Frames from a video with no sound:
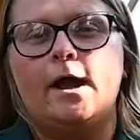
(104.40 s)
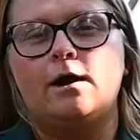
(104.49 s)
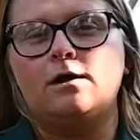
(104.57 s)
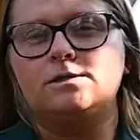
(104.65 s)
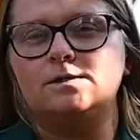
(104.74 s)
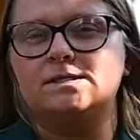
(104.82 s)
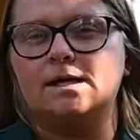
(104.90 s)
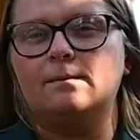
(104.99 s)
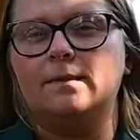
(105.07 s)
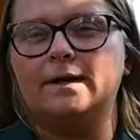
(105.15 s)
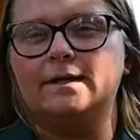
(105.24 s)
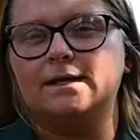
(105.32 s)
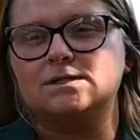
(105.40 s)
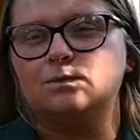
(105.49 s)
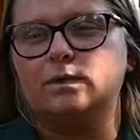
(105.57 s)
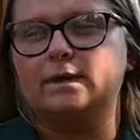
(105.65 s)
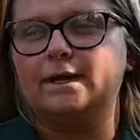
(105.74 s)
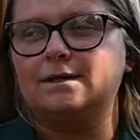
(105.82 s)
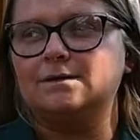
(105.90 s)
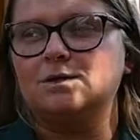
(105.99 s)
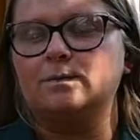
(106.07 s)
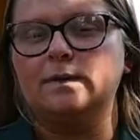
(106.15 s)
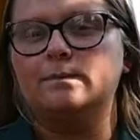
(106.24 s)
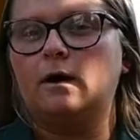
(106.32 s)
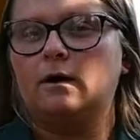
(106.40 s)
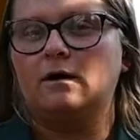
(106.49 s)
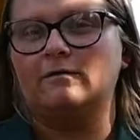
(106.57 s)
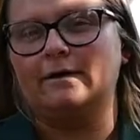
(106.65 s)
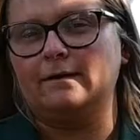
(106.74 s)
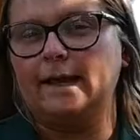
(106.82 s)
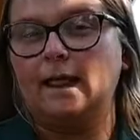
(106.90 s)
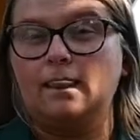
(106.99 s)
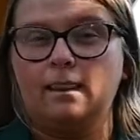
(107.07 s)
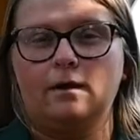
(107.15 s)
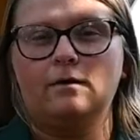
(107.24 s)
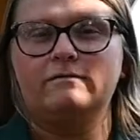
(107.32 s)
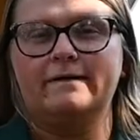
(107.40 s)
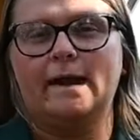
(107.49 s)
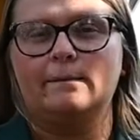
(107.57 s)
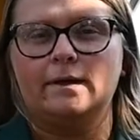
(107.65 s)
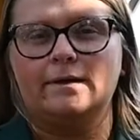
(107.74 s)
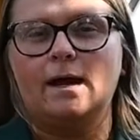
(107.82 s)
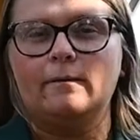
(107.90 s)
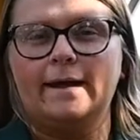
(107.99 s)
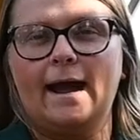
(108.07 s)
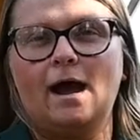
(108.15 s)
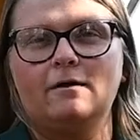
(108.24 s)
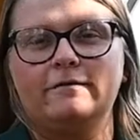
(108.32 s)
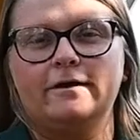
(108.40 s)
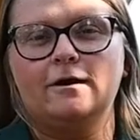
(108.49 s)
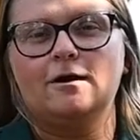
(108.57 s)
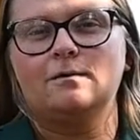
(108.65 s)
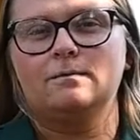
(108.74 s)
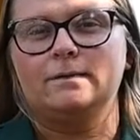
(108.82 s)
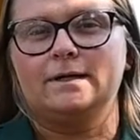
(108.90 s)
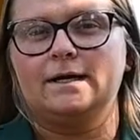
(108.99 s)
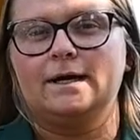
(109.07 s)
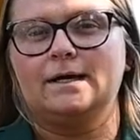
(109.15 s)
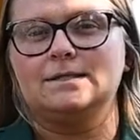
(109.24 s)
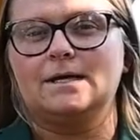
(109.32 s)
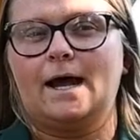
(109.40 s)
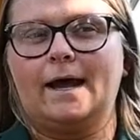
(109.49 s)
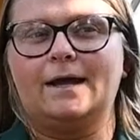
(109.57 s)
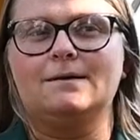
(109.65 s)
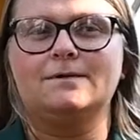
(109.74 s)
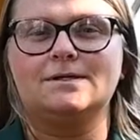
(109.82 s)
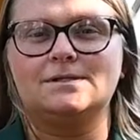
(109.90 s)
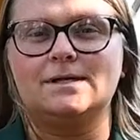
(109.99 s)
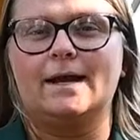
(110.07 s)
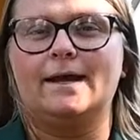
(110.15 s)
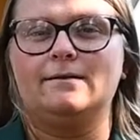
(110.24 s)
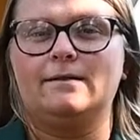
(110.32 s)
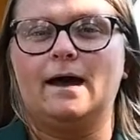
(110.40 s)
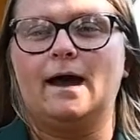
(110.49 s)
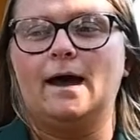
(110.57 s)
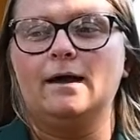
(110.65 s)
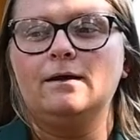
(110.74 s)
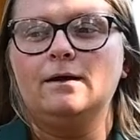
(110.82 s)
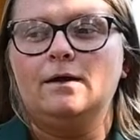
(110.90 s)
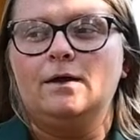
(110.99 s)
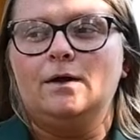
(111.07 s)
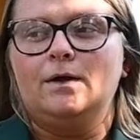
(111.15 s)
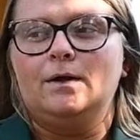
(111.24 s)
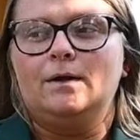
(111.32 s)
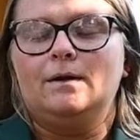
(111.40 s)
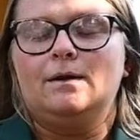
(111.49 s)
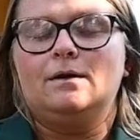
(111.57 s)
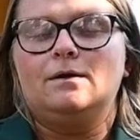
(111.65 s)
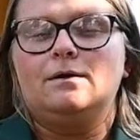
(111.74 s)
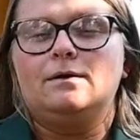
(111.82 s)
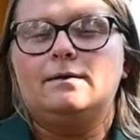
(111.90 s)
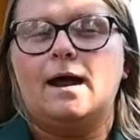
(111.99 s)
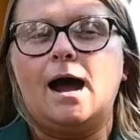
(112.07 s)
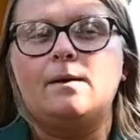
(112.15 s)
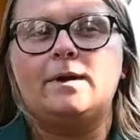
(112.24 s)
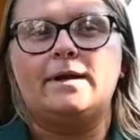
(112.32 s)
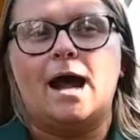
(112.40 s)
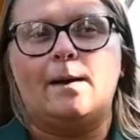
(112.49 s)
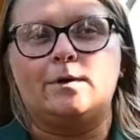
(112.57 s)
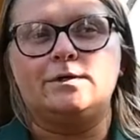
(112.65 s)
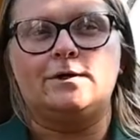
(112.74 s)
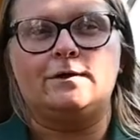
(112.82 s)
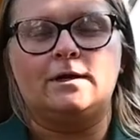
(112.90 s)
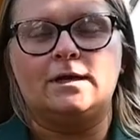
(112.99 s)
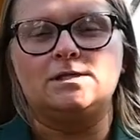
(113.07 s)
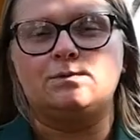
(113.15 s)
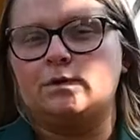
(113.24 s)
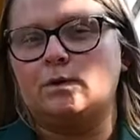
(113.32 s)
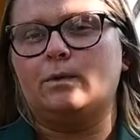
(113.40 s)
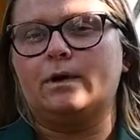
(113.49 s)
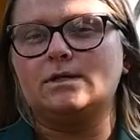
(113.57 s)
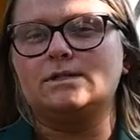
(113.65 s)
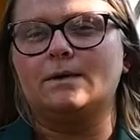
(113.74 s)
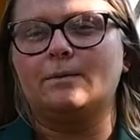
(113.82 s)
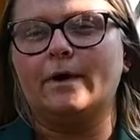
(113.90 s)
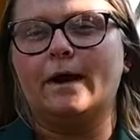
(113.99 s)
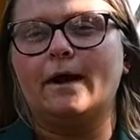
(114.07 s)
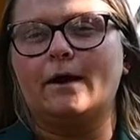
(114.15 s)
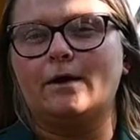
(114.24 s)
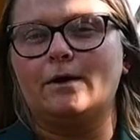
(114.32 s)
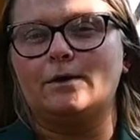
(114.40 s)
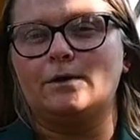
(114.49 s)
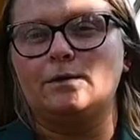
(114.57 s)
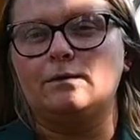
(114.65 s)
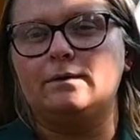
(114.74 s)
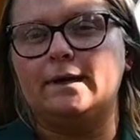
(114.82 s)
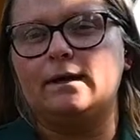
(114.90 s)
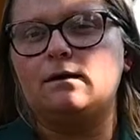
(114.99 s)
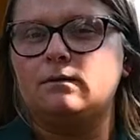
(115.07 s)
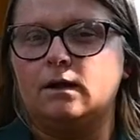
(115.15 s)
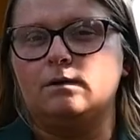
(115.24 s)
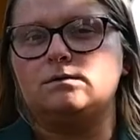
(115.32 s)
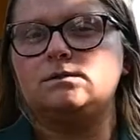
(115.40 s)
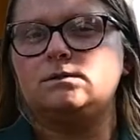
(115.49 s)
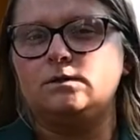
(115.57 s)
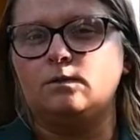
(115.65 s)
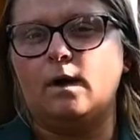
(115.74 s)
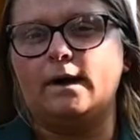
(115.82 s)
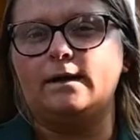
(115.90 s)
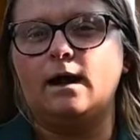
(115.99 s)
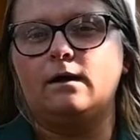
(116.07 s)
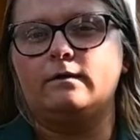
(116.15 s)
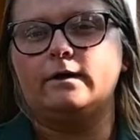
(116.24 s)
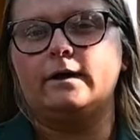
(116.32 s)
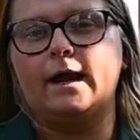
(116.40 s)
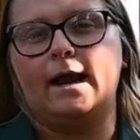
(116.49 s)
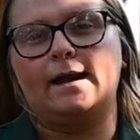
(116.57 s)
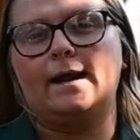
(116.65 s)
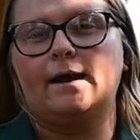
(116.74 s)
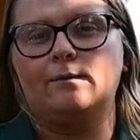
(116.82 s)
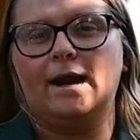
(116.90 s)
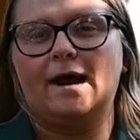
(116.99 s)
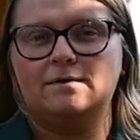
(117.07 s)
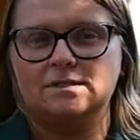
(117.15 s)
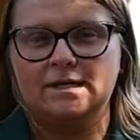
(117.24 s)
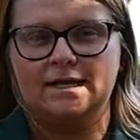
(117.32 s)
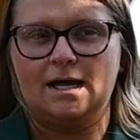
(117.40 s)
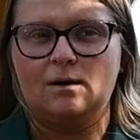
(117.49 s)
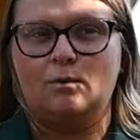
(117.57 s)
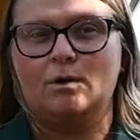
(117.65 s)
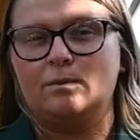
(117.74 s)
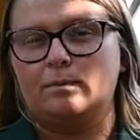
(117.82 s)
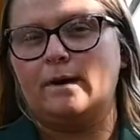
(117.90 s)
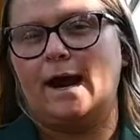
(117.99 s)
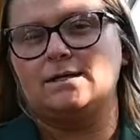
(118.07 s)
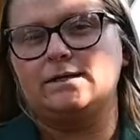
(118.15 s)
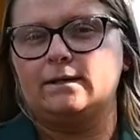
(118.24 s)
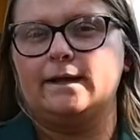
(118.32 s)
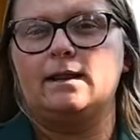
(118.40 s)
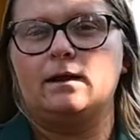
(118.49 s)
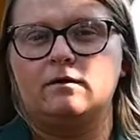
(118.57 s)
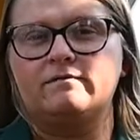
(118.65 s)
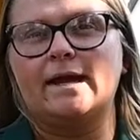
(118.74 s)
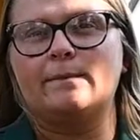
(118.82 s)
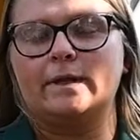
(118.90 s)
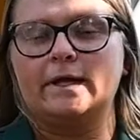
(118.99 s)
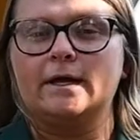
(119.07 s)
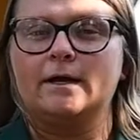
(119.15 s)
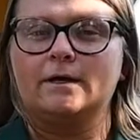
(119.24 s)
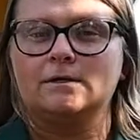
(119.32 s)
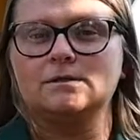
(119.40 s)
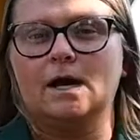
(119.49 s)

And also somebody that's willing to be part of our like little family that we have here because I would say that not many opportunities when you work somewhere. You get close to one another, and I would have to say that we're practically a little family here.